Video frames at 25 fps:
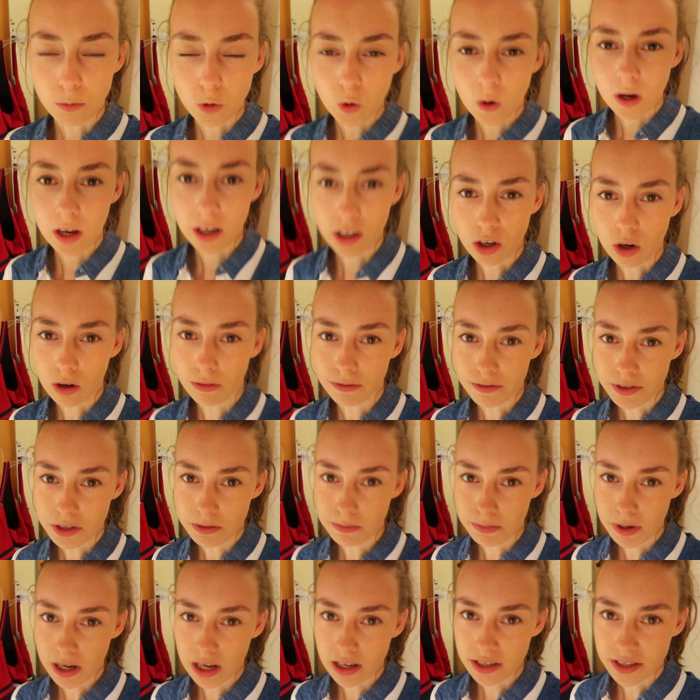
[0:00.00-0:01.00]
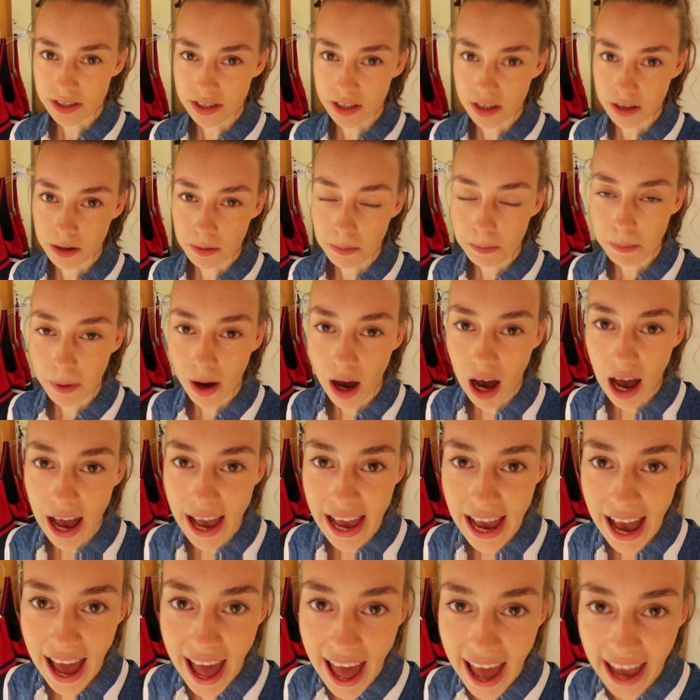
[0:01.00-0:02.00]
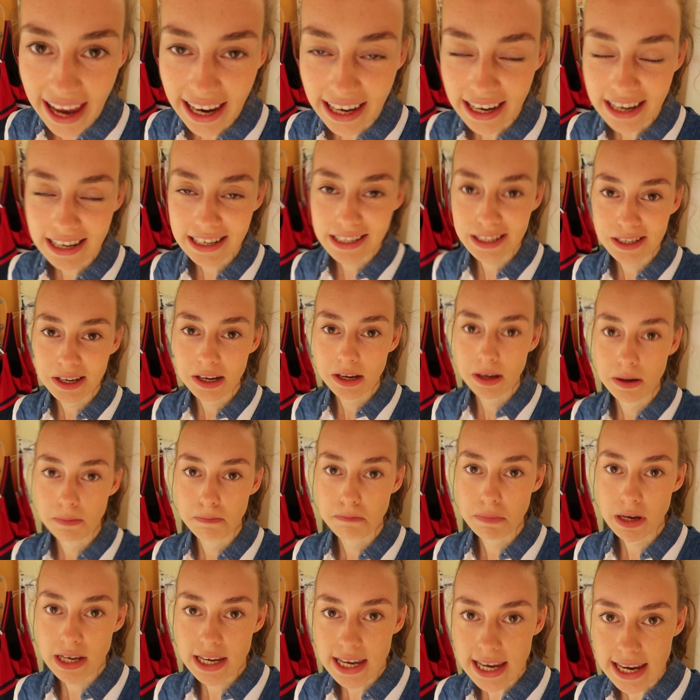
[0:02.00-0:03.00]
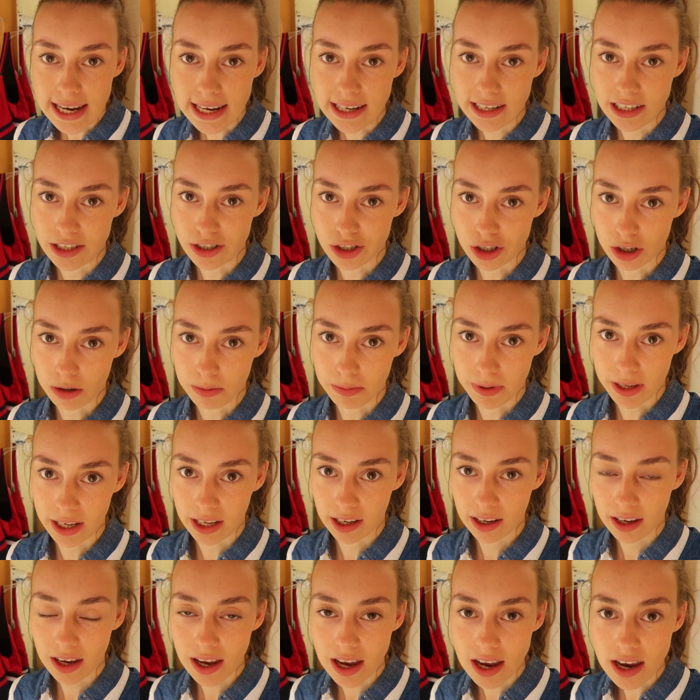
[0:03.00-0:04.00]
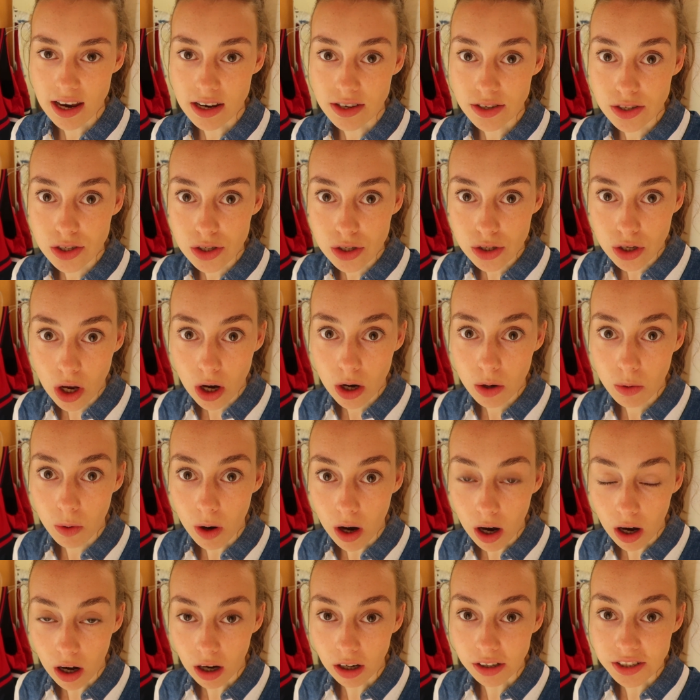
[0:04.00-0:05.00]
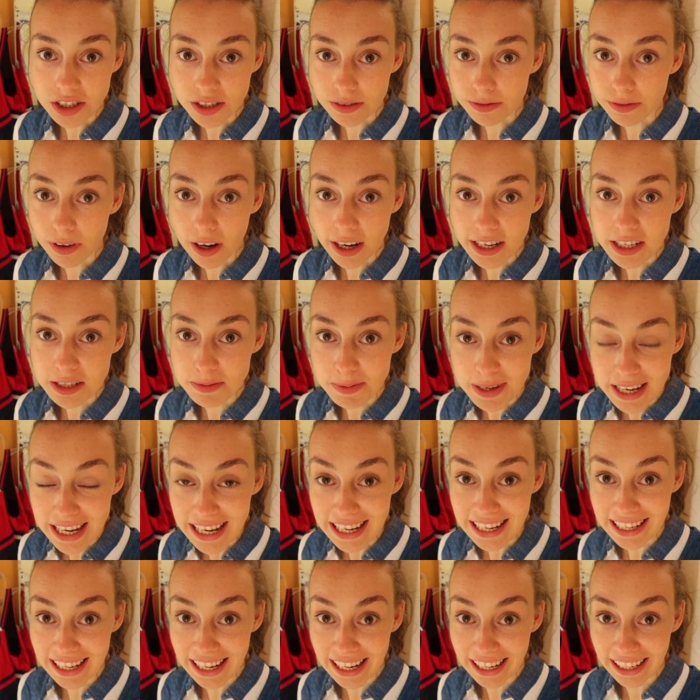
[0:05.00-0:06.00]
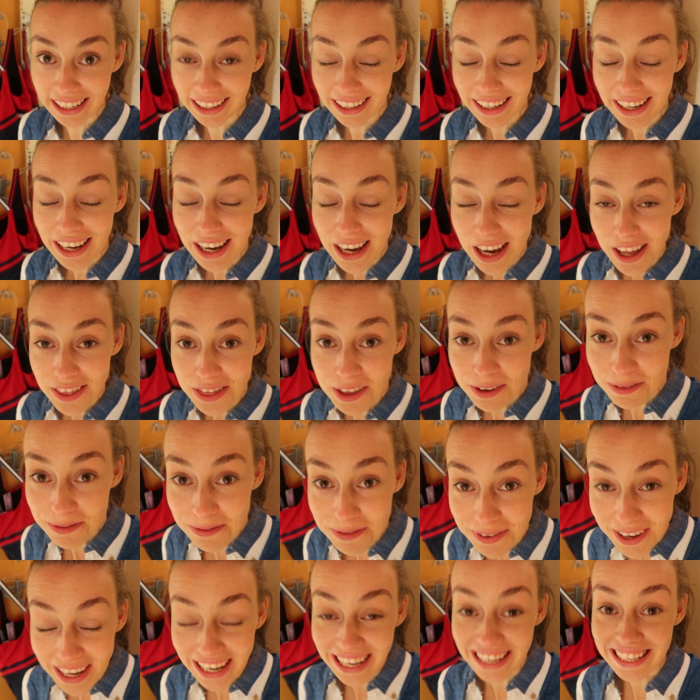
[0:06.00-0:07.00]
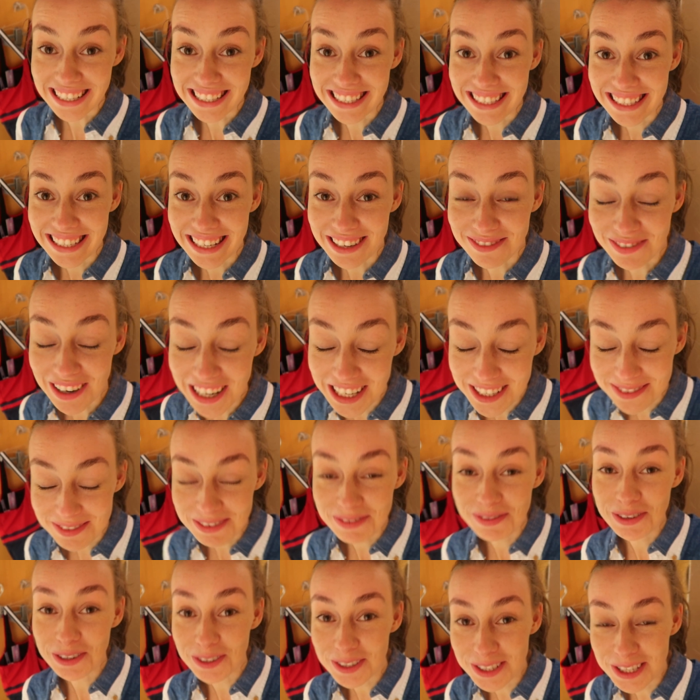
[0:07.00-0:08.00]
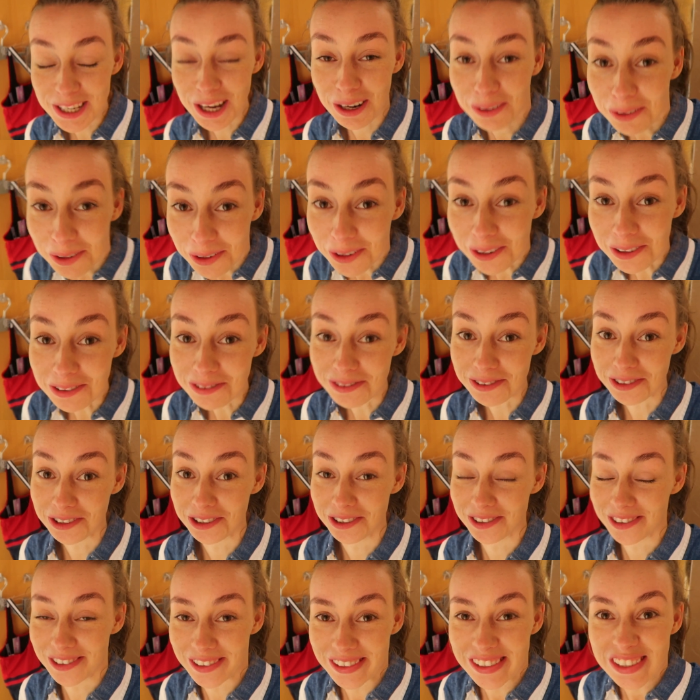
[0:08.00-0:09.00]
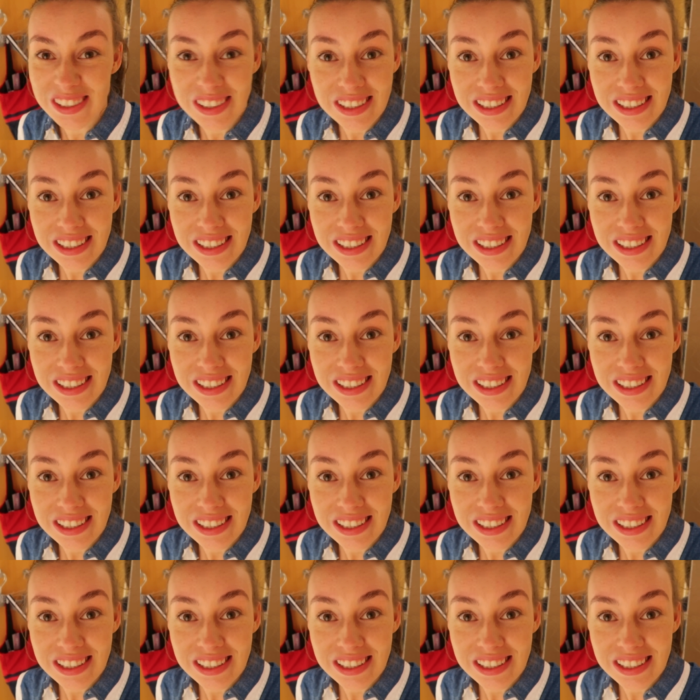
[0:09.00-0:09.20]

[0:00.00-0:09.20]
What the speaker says: I'm quite a confident person, but I hate bikini shopping. It is so hard to find a bikini that fits. It makes me feel so awful.